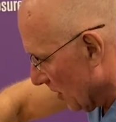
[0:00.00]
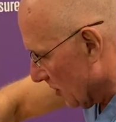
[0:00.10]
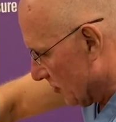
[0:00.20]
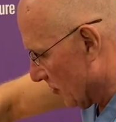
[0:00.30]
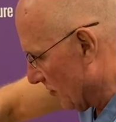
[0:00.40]

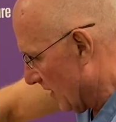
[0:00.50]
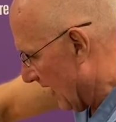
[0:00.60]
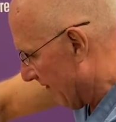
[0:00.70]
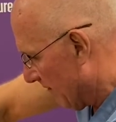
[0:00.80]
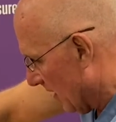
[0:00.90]
So you
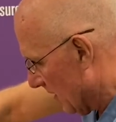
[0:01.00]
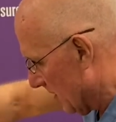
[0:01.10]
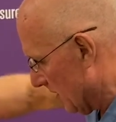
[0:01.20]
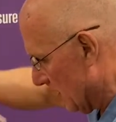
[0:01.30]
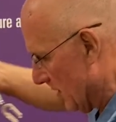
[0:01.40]
have
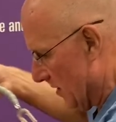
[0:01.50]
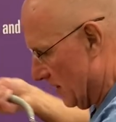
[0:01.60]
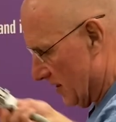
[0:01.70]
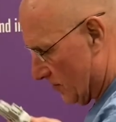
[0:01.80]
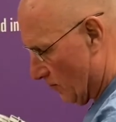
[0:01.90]

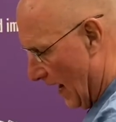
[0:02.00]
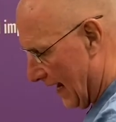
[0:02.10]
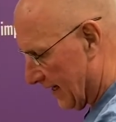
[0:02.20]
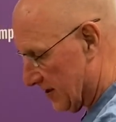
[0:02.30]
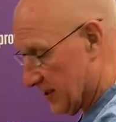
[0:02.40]
this
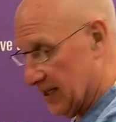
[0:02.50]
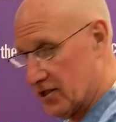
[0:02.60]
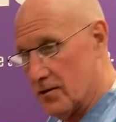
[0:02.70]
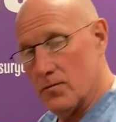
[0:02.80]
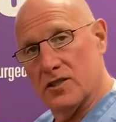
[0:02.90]
rack
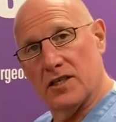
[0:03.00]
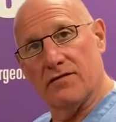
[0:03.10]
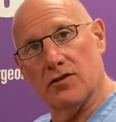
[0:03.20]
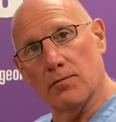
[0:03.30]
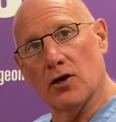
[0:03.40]
extension, which
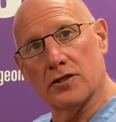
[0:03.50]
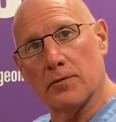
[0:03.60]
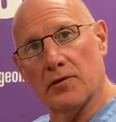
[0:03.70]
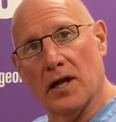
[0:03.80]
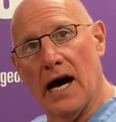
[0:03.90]
gives you
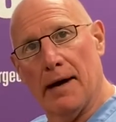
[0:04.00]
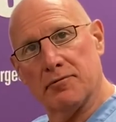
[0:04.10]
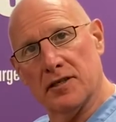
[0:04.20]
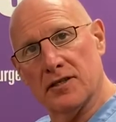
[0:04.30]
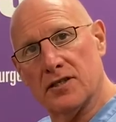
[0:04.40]
multiple
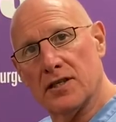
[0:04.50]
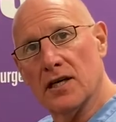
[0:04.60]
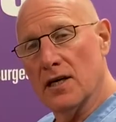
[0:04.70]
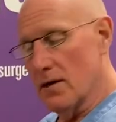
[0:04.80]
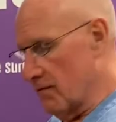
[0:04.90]
options
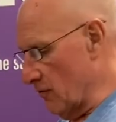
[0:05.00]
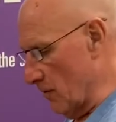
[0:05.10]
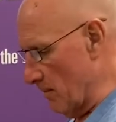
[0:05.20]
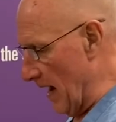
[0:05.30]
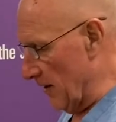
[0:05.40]
for
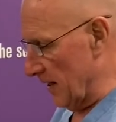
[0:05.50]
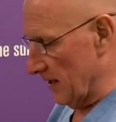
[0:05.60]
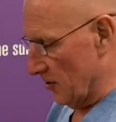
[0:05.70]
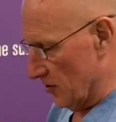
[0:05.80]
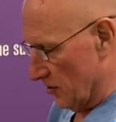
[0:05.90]

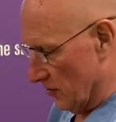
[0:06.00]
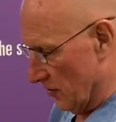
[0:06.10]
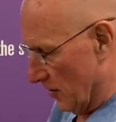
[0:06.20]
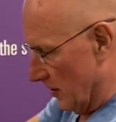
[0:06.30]
mounting your